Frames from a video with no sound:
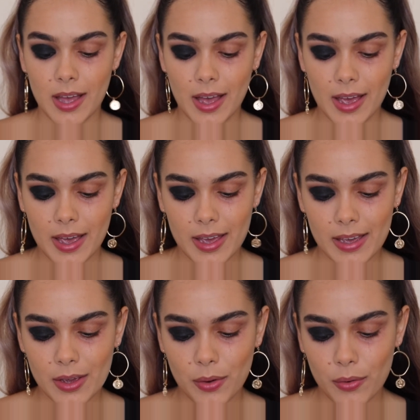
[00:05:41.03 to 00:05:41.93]

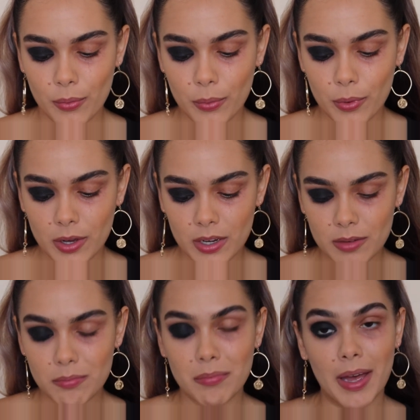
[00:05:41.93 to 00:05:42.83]
I
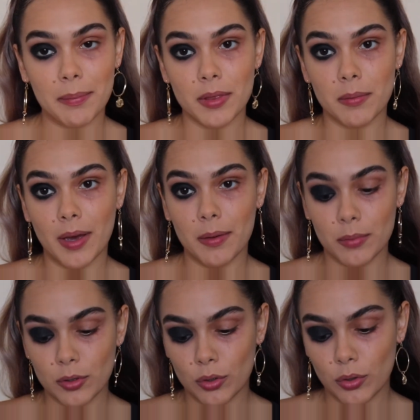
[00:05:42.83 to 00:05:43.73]
would map them
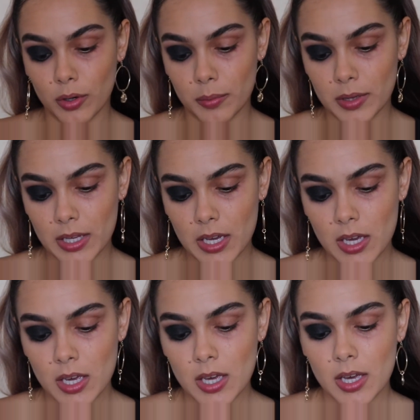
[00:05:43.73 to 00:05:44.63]
out normally,
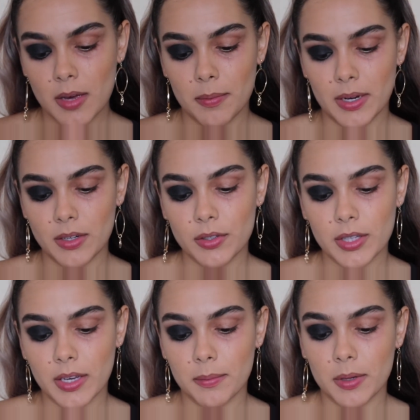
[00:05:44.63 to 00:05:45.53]
but I don't
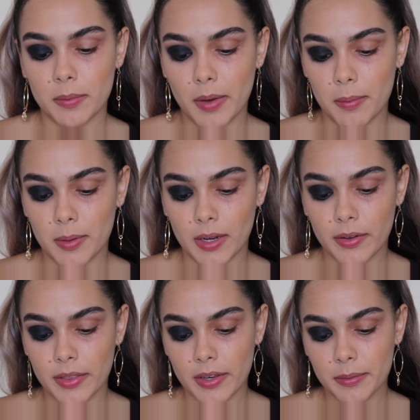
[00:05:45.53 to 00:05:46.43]
think I'm gonna map it out. I
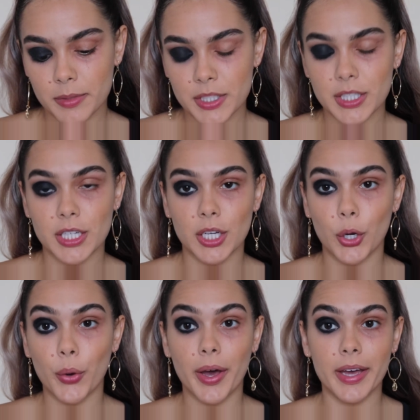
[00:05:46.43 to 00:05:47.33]
think I'm just gonna
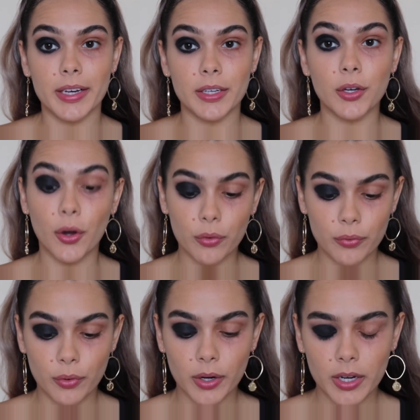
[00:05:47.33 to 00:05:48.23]
go ahead and go
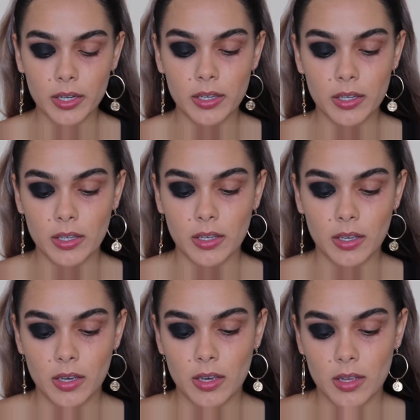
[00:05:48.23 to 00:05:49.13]
for it.
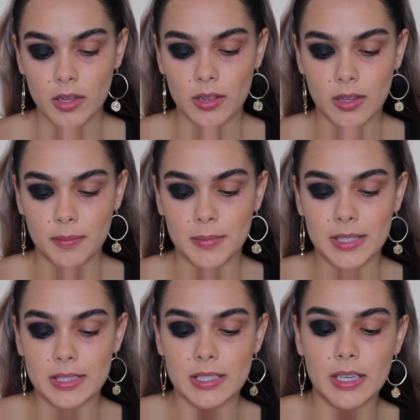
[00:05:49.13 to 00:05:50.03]
Let me
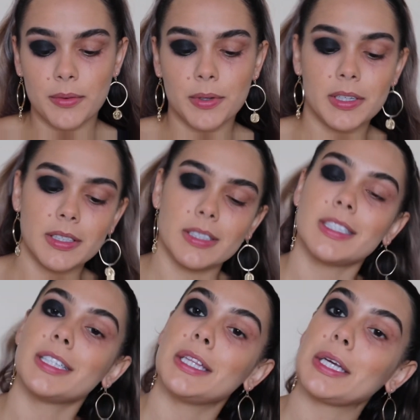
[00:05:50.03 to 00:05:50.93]
see, I wanna
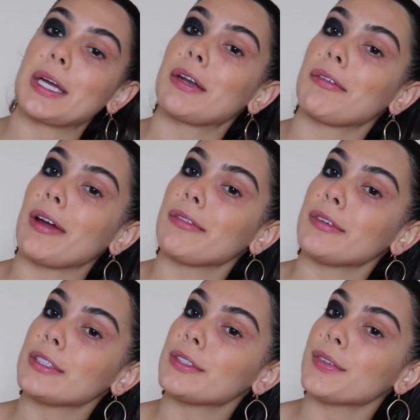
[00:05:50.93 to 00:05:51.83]
look at a
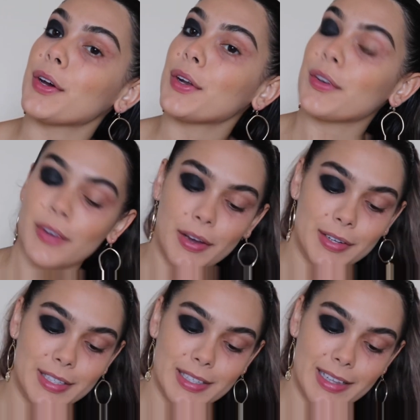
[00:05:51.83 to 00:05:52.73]
reference photo of how I
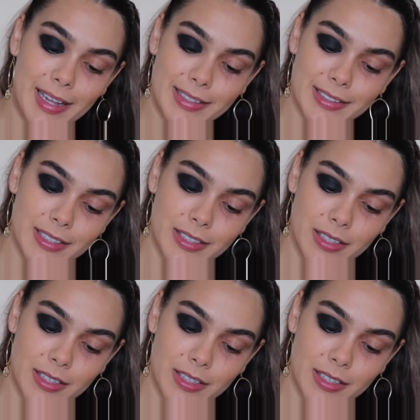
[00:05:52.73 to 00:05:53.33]
did it last year.